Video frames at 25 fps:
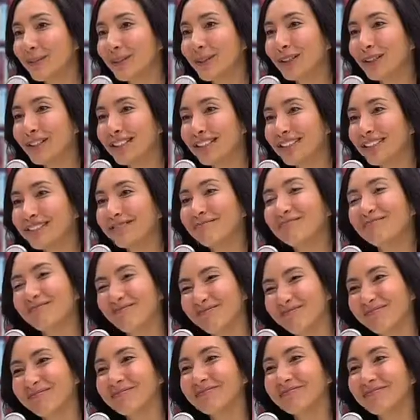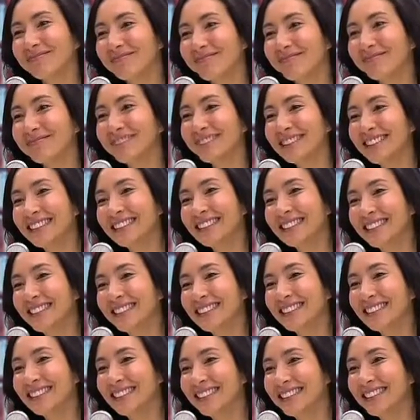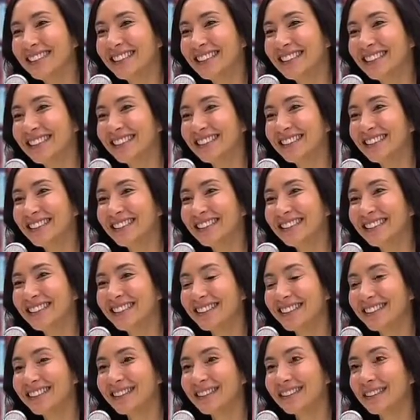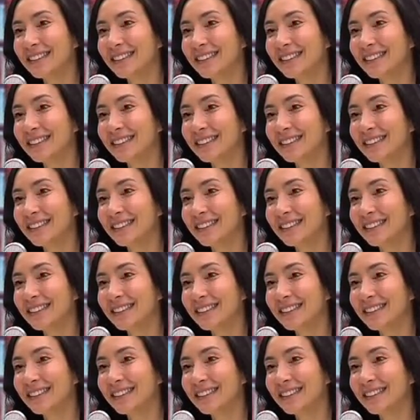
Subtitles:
And take yourself. You've got a lot to contribute. You've already contributed a lot.